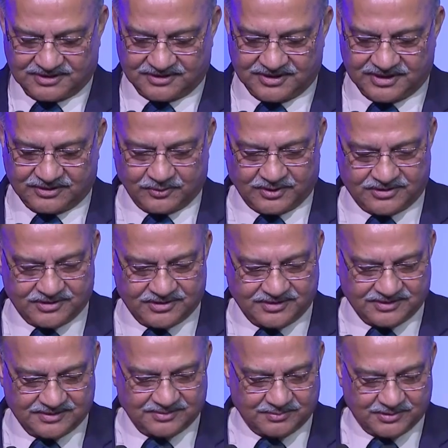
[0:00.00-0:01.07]
a great
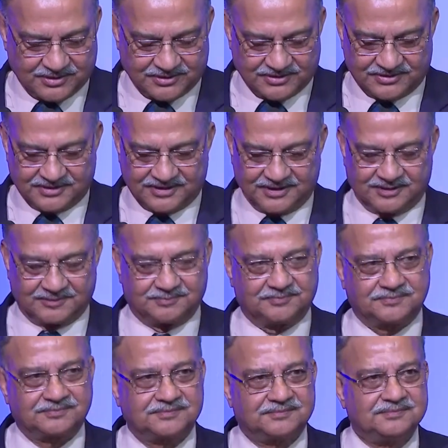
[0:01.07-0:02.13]
question, because
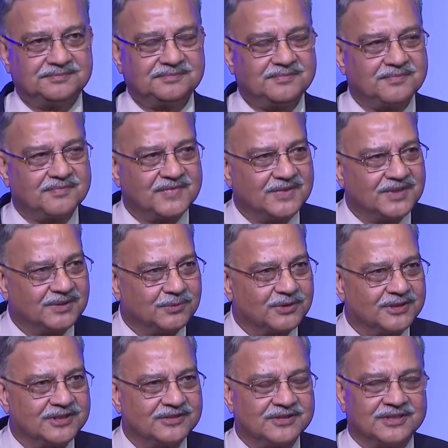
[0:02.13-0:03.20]

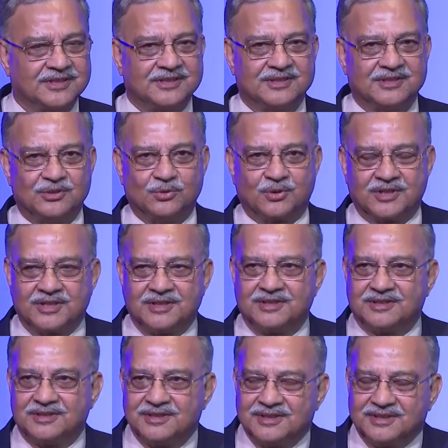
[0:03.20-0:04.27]
what they say in
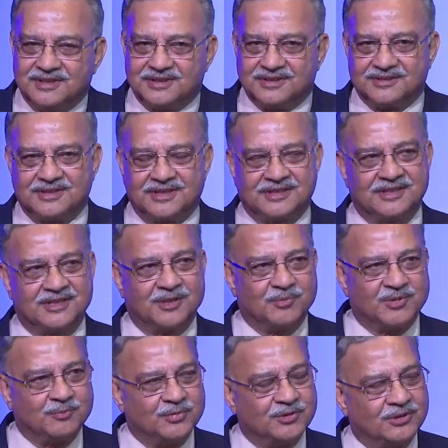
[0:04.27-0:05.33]
Ukraine is that there are
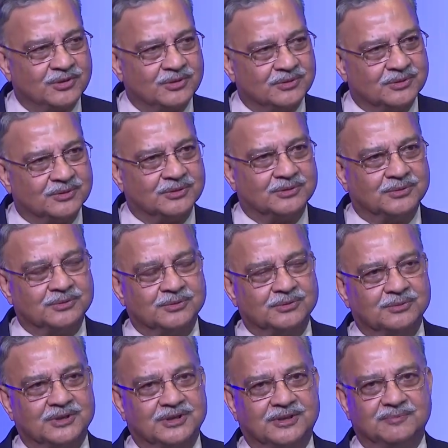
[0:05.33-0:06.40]
people
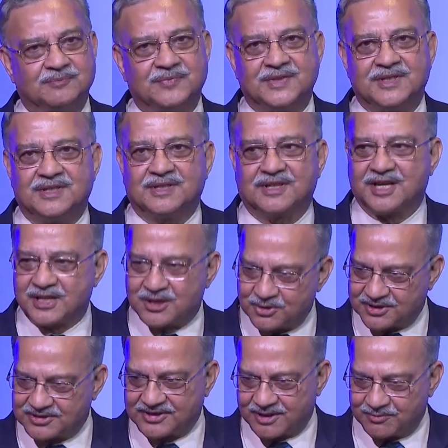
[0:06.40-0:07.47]
who carry
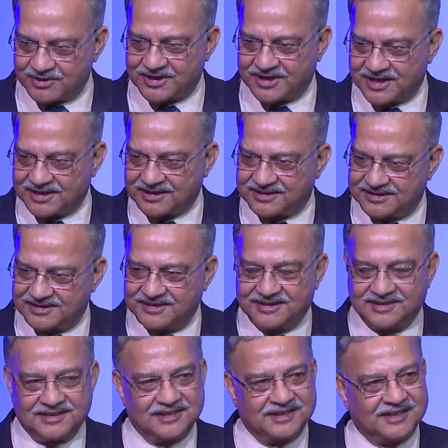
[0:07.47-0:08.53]
out a cyber attack,
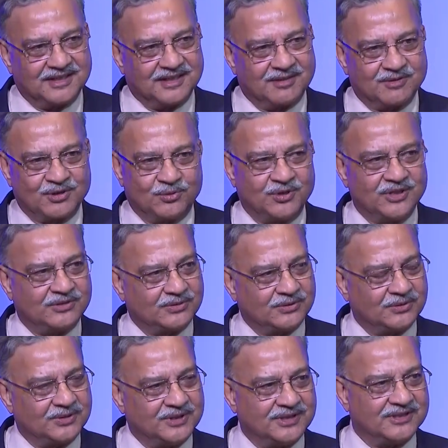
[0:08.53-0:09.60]
and after doing
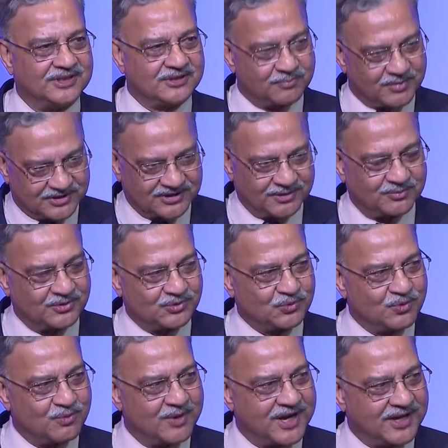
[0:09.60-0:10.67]
so, he just picks up his
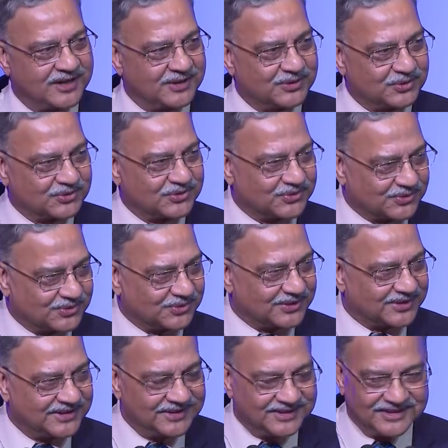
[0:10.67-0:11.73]
school bag and goes to
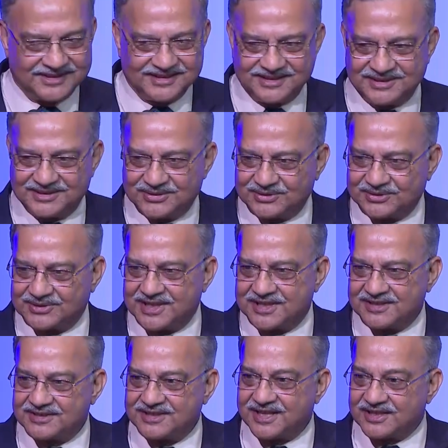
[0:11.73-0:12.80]
school. So
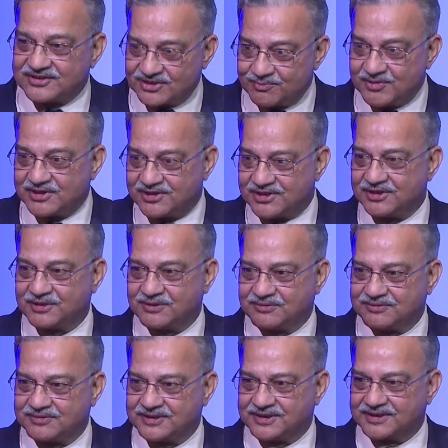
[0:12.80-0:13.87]
that is the asymmetry
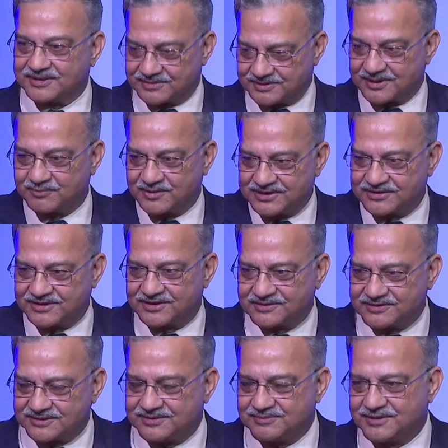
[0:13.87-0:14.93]
of. Please sit
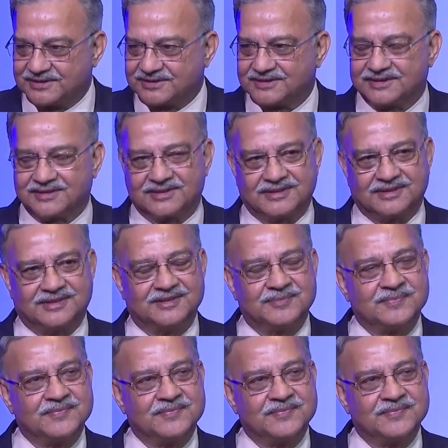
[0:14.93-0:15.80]
down. Please, you can.